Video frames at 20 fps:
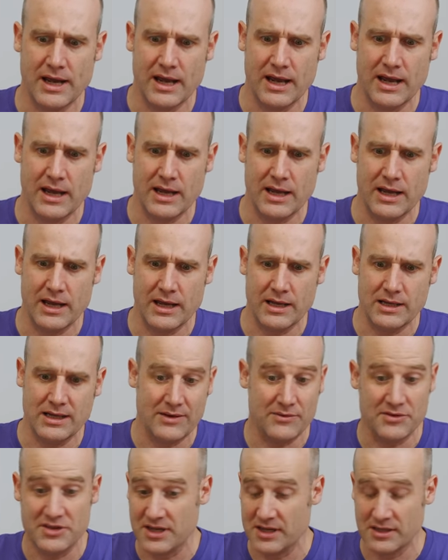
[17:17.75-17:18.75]
And
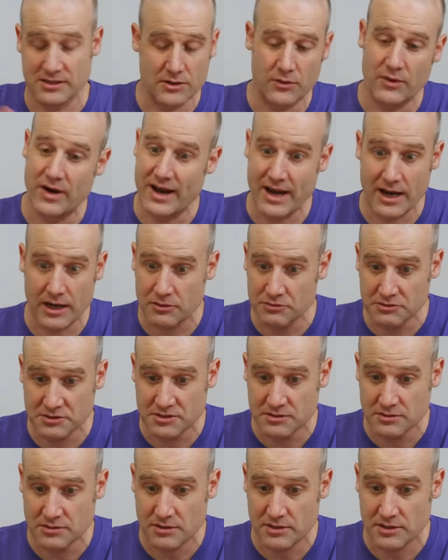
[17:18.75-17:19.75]
everything is at right
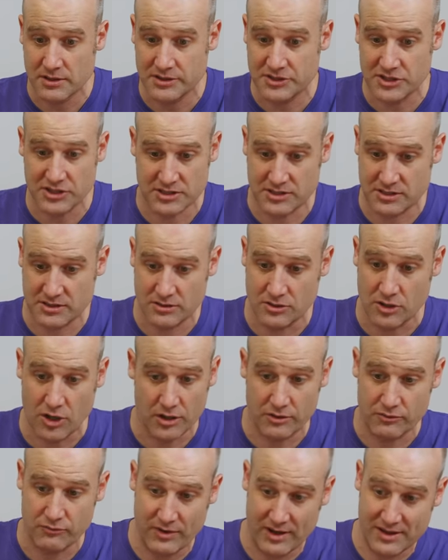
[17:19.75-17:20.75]
angles, it's just
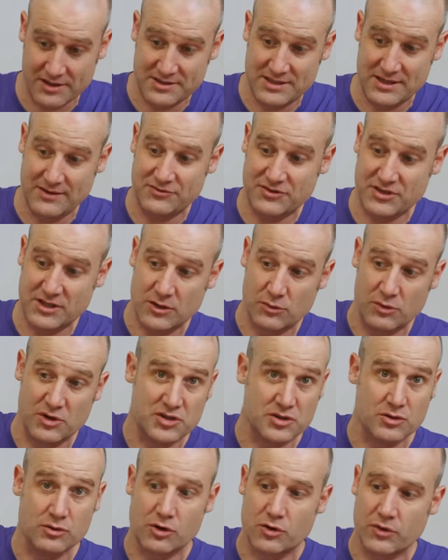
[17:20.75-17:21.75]
not relative to the
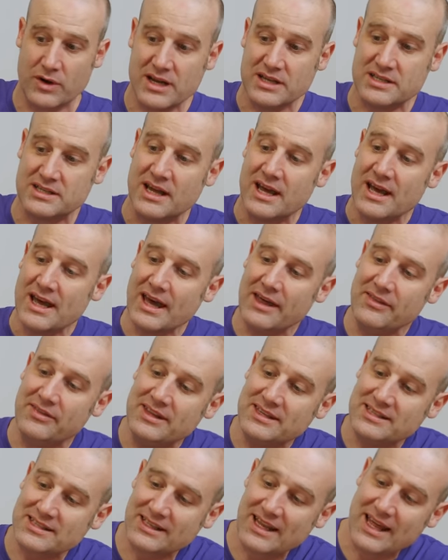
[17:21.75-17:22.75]
original grid. And
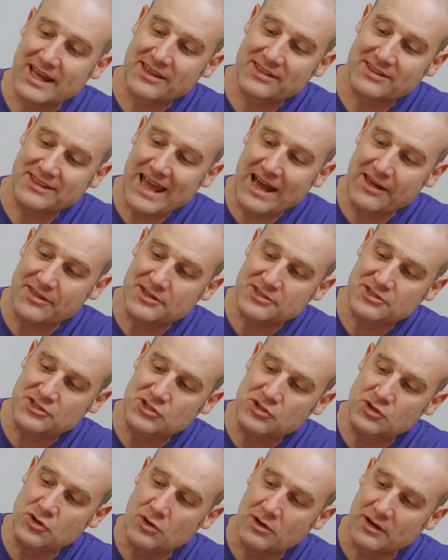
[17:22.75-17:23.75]
this length now, this
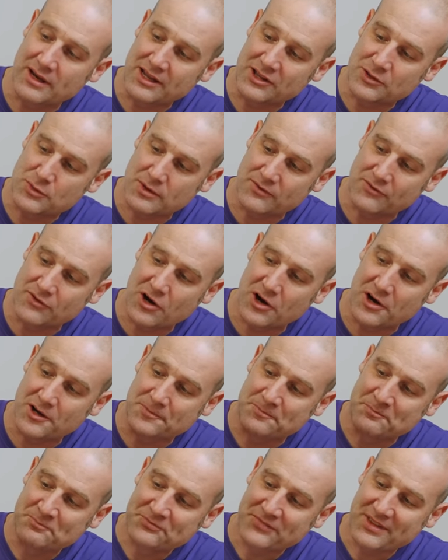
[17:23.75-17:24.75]
new length we've
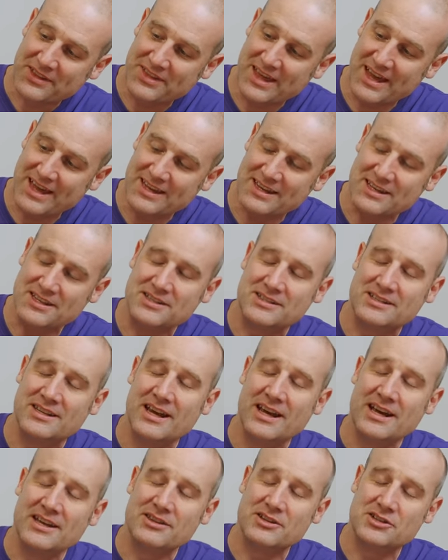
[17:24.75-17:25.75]
got, that is
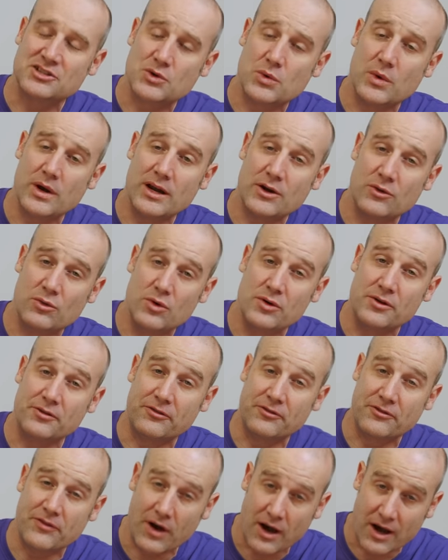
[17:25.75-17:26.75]
the square root of
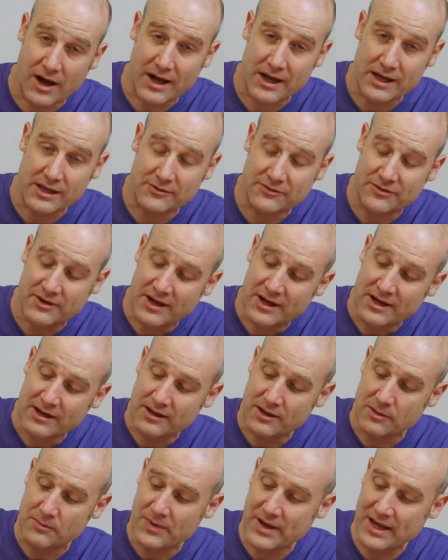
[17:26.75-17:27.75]
five
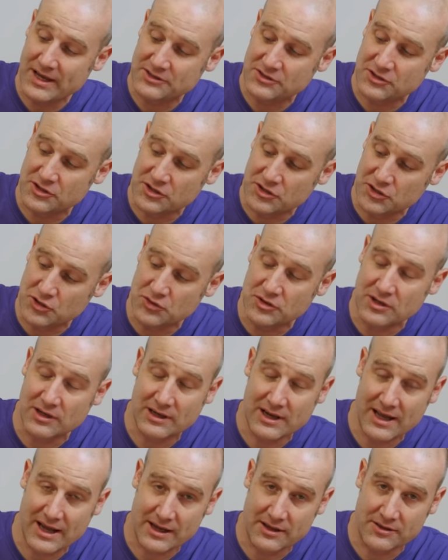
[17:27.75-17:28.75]
compared to the unit
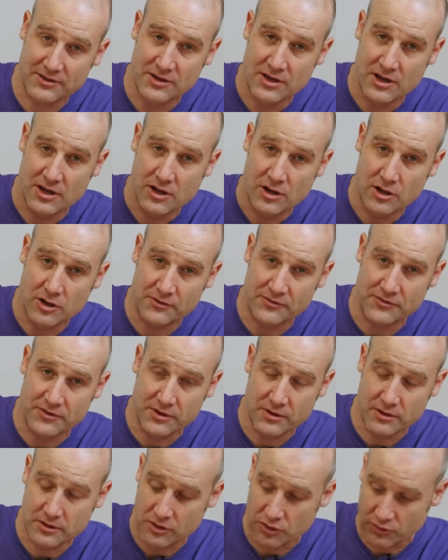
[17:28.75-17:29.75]
length of
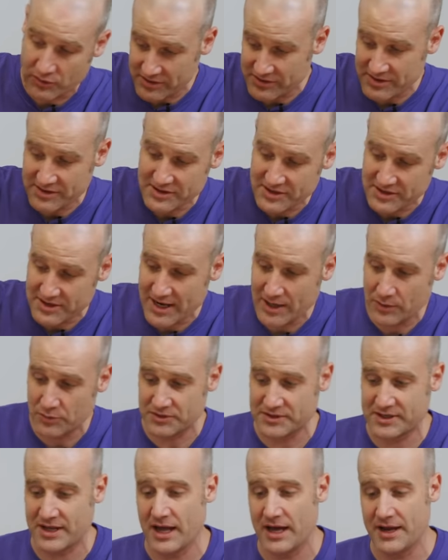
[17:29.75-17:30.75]
the grid that the net
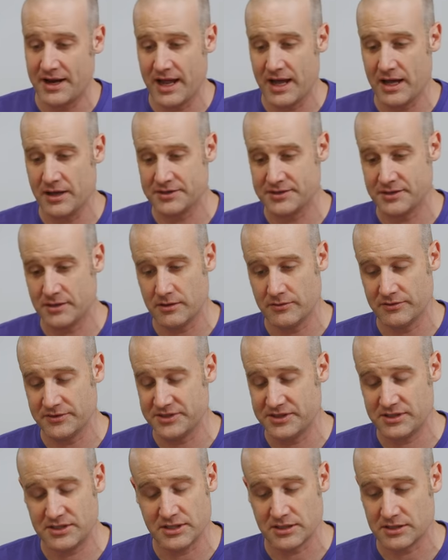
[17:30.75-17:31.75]
was cut out of.
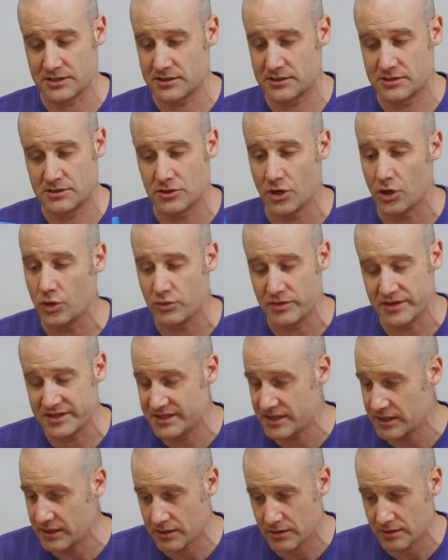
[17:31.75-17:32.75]
It's just so
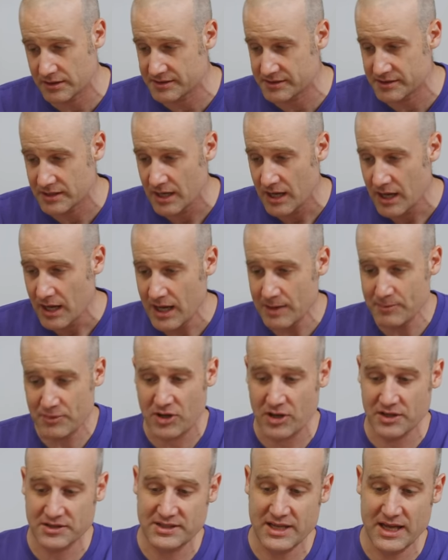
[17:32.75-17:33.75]
ridiculous. And
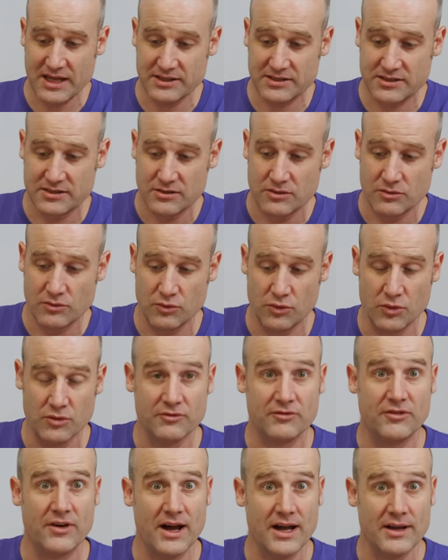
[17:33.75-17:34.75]
because that's
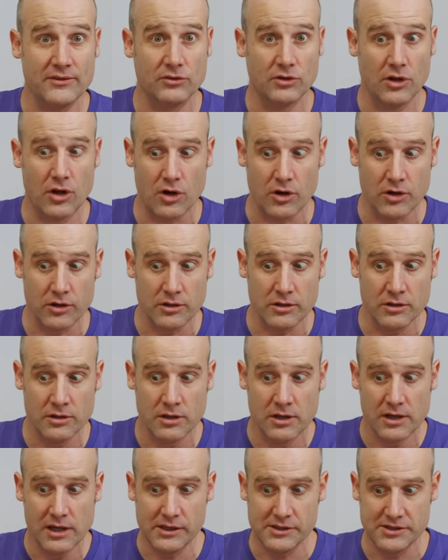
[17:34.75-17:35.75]
root five long,
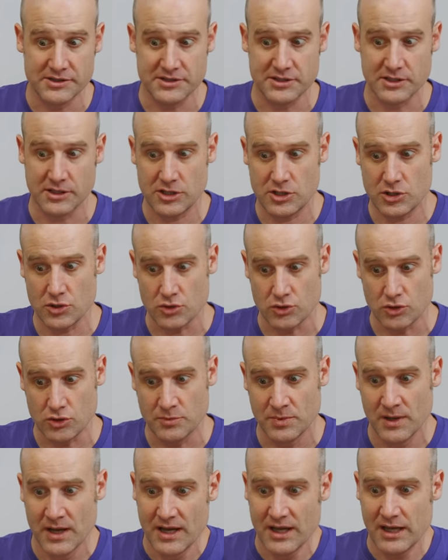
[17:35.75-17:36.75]
and this is a
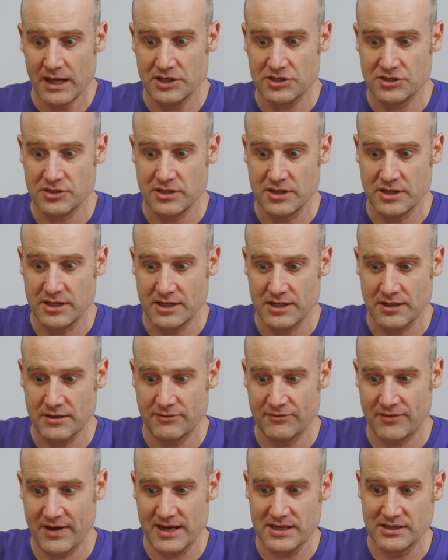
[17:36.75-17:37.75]
cube, each of the
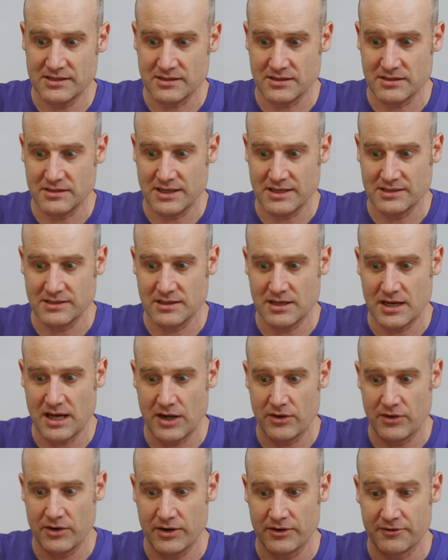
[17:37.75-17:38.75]
faces has an
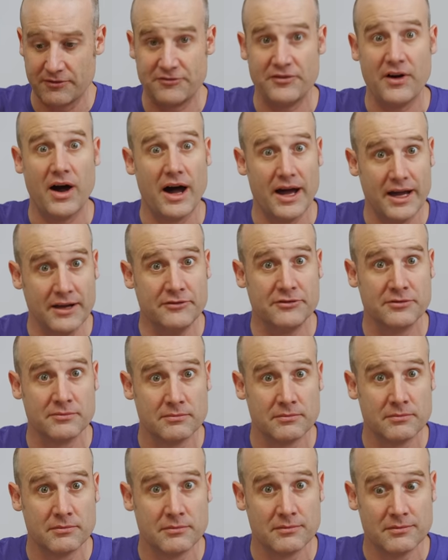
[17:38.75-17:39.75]
area of 5,
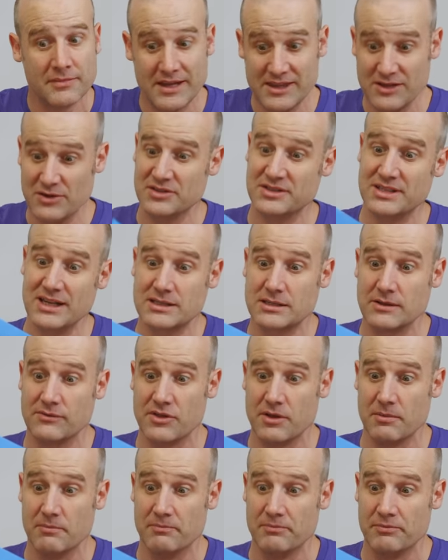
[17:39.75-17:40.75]
and there are 6 of
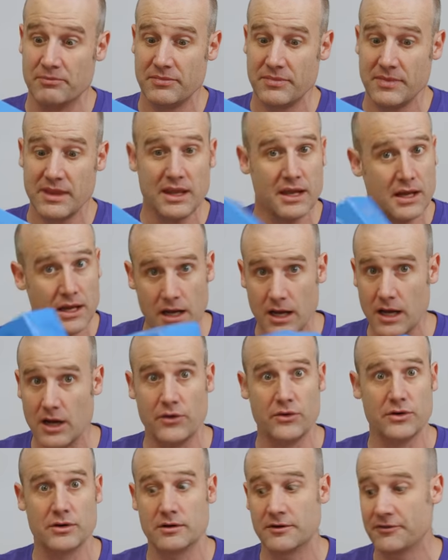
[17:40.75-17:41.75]
them.
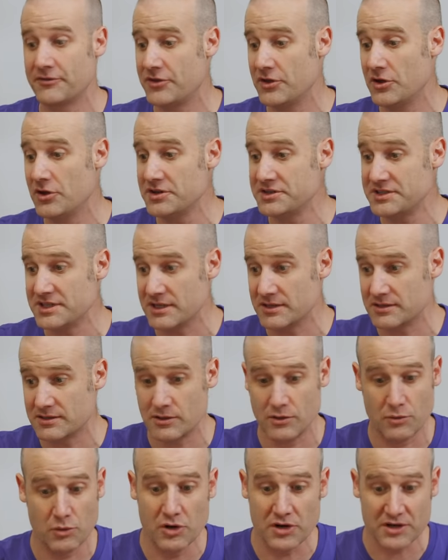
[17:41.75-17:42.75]
Area of 30.
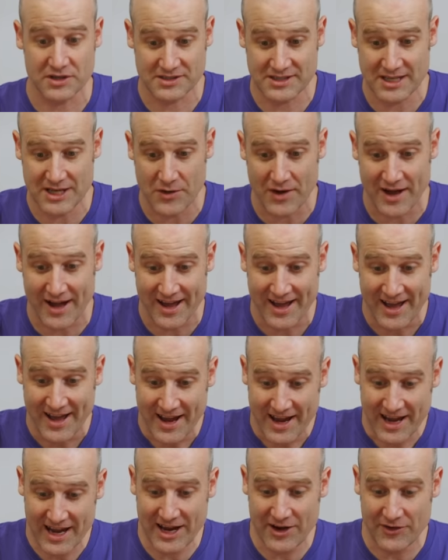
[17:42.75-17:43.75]
So it works. There you are.
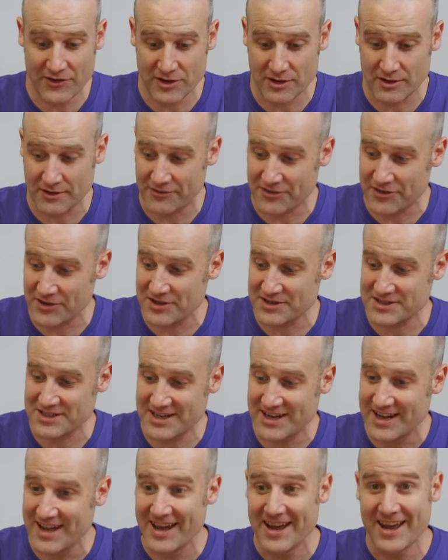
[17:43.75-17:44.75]
Area of
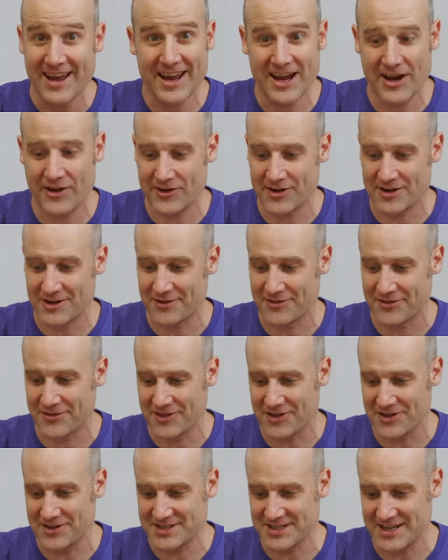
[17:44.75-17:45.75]
30, area of
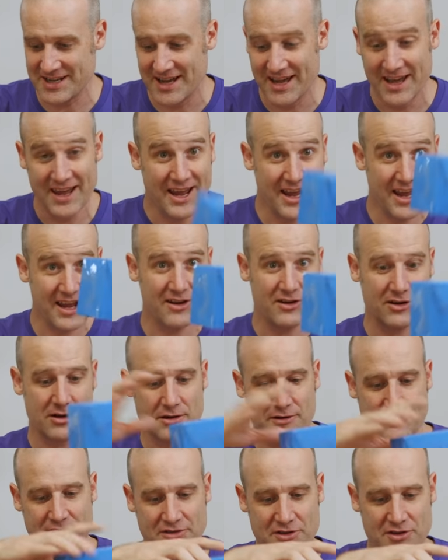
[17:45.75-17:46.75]
30,
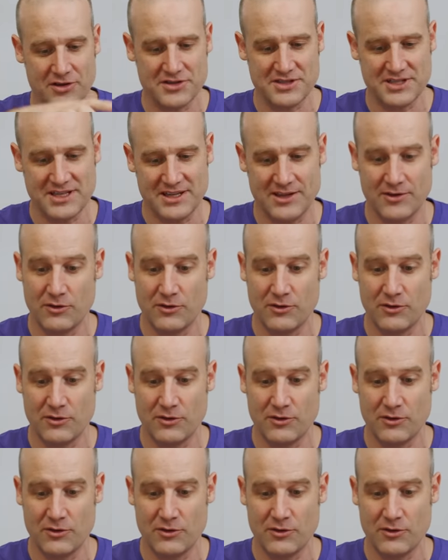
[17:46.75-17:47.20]
area of 30.